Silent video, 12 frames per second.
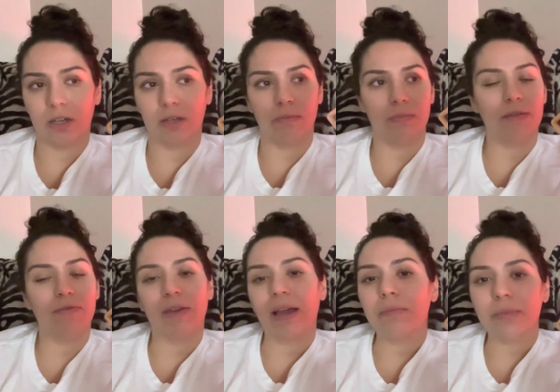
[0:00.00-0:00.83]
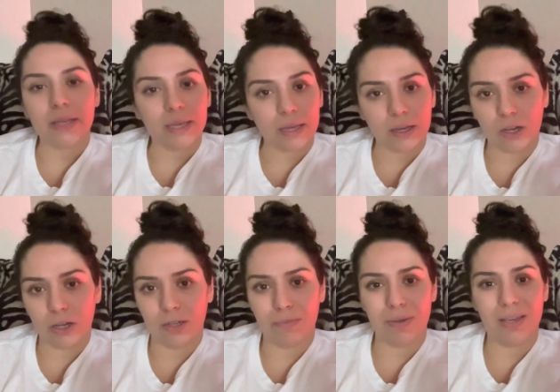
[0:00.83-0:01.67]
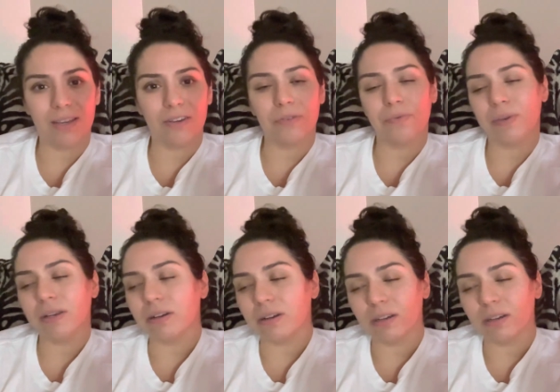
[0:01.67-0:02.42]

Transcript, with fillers: could be family. It could be career.